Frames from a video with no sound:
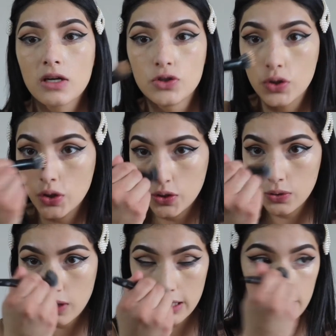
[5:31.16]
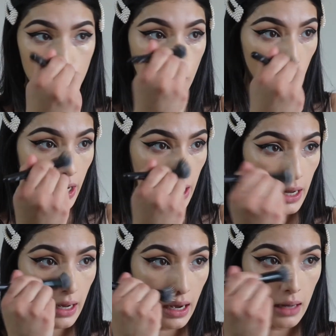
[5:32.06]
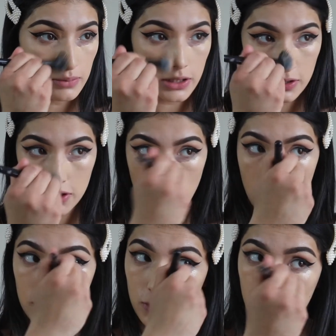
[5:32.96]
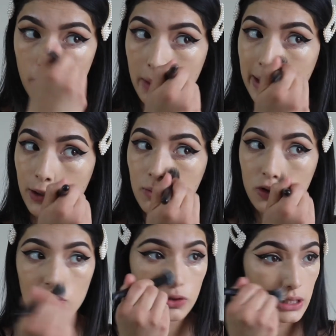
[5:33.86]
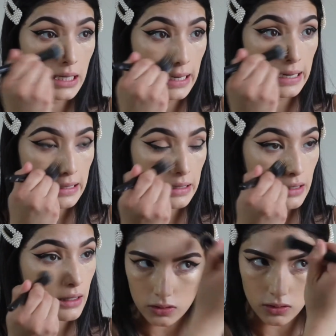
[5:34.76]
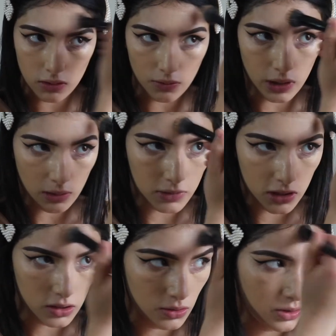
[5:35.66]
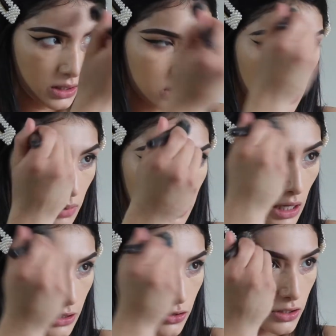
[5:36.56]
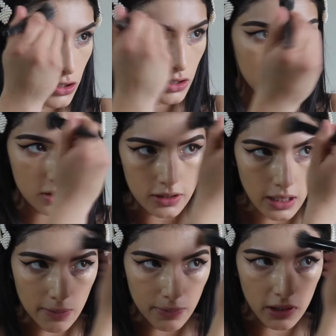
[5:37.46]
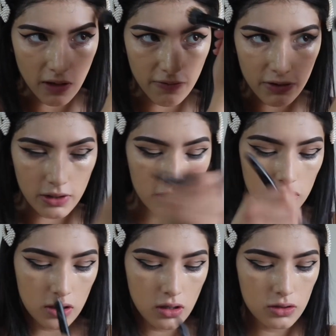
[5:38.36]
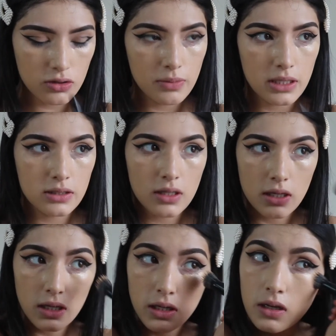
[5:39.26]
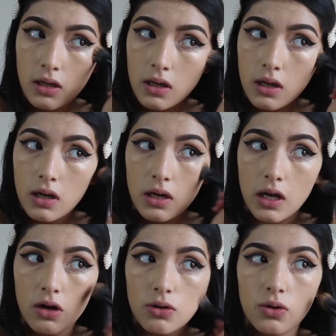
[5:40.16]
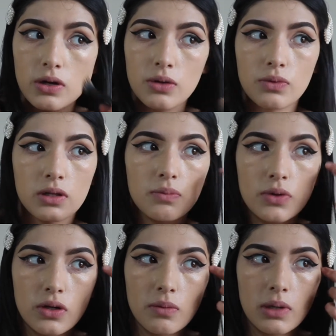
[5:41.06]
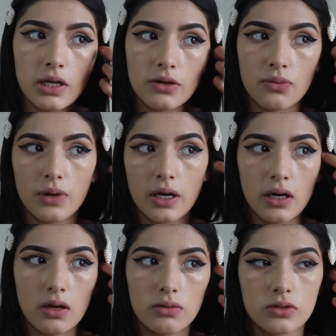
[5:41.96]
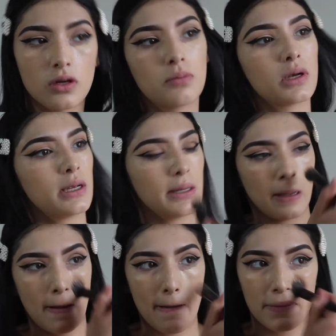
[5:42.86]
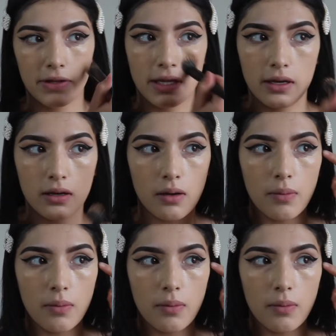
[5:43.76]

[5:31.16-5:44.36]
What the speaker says: do you. I support it. I'm just doing my normal routine. So what I'm just doing is I'm actually just stamping the foundation onto my skin. Now I'll go in with a beauty blender right now and start blending everything